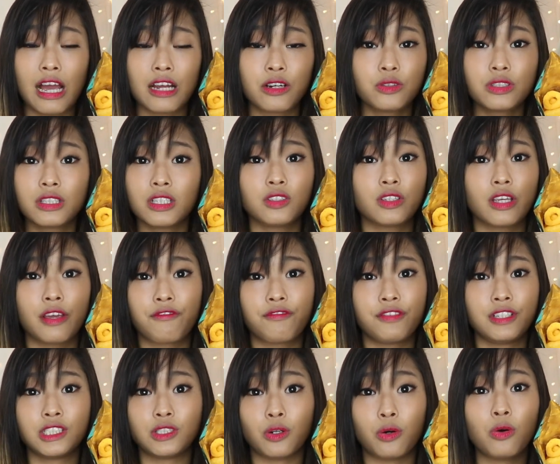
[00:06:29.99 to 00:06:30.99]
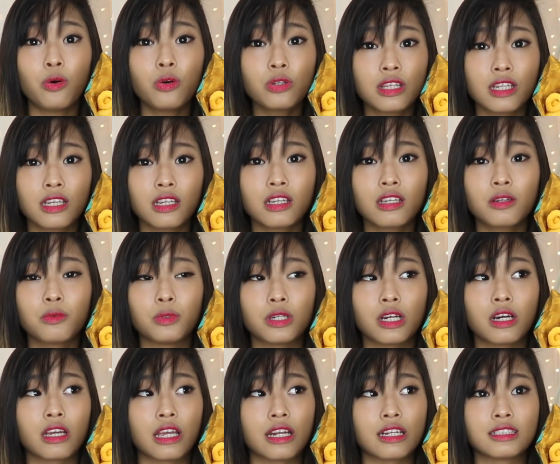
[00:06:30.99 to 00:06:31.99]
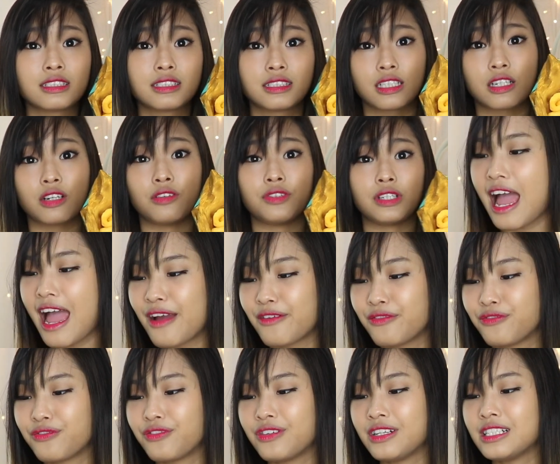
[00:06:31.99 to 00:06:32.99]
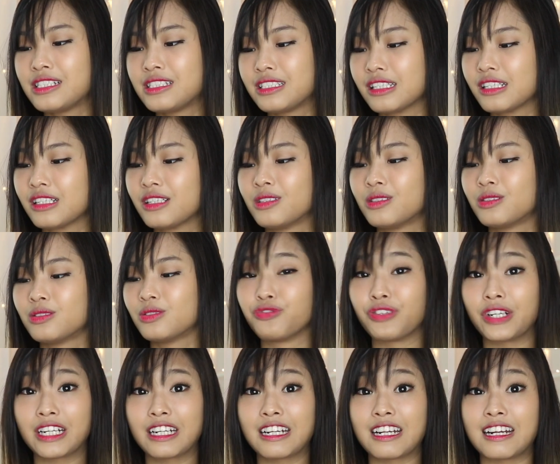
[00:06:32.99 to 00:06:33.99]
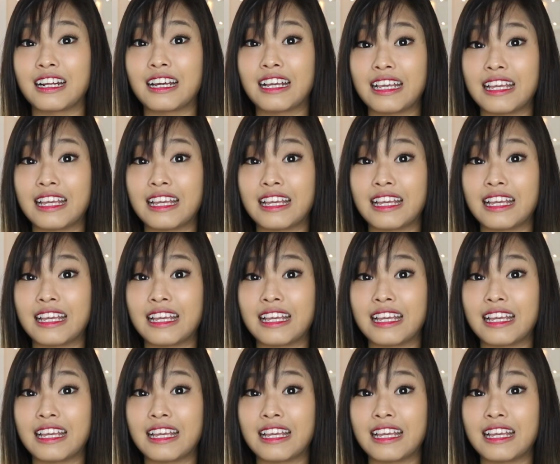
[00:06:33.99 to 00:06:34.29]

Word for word: I don't think you can finish the whole thing without getting sick of it. Every single ring that I